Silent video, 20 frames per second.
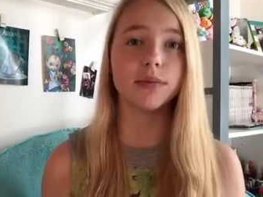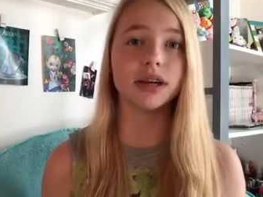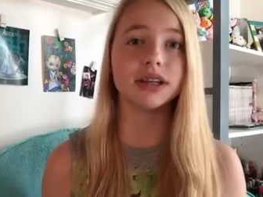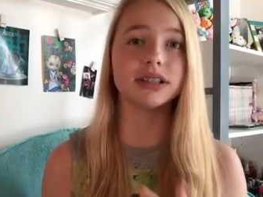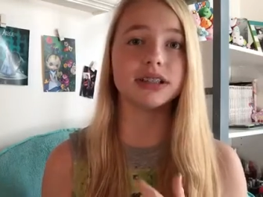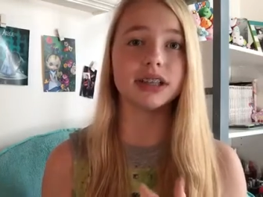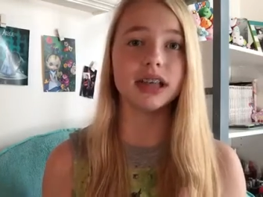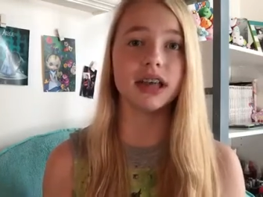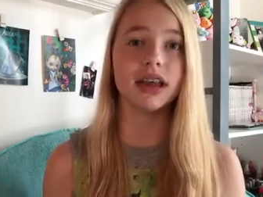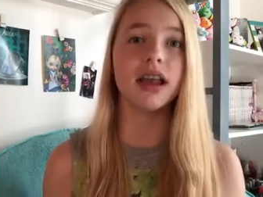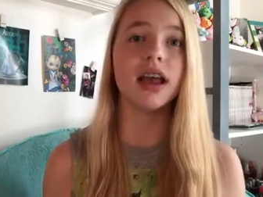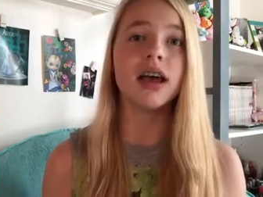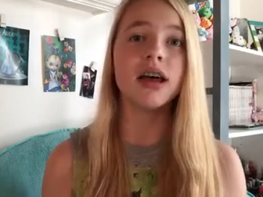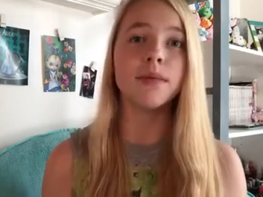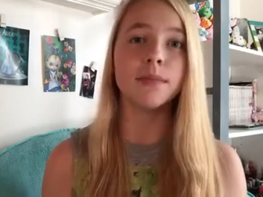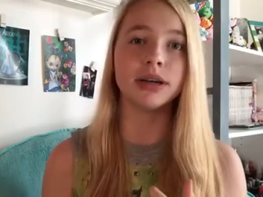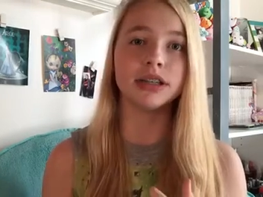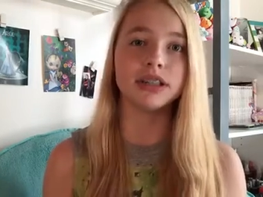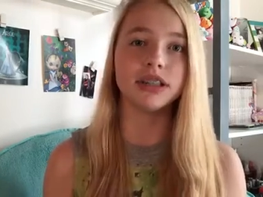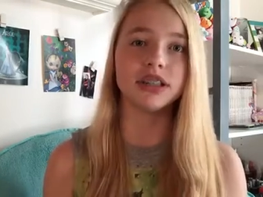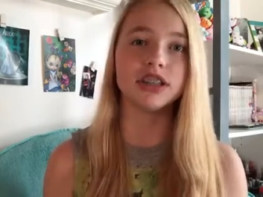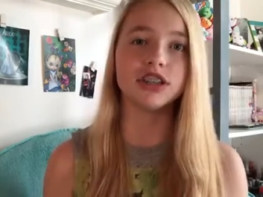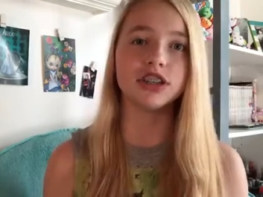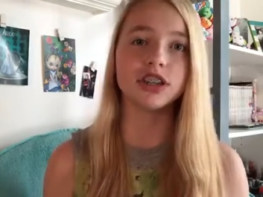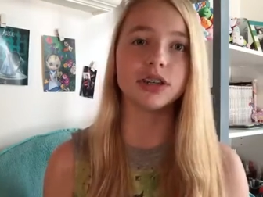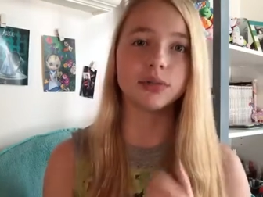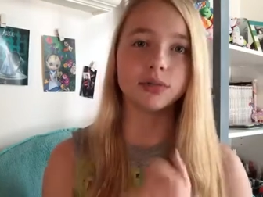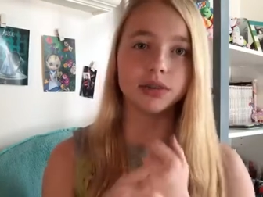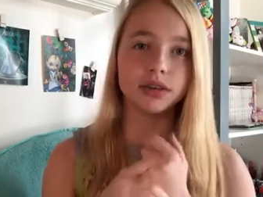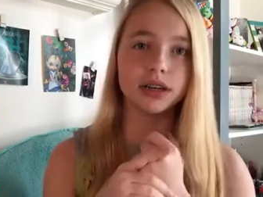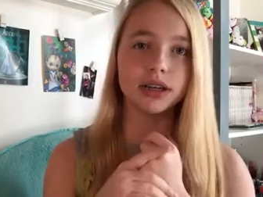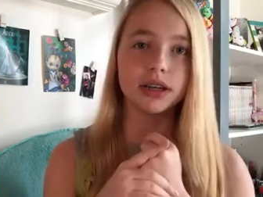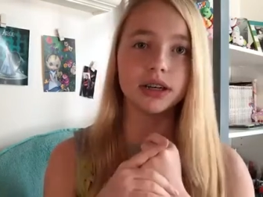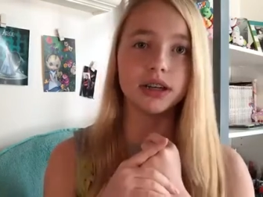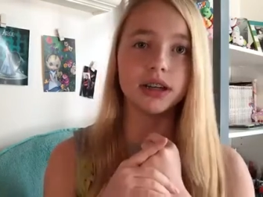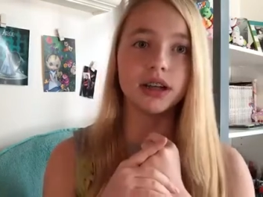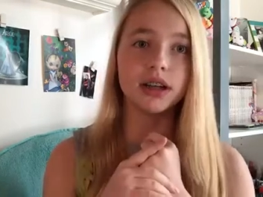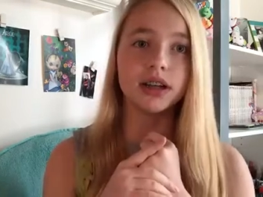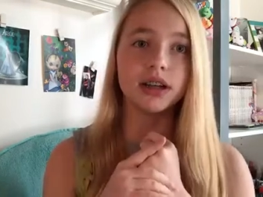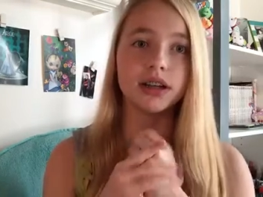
because then my teacher would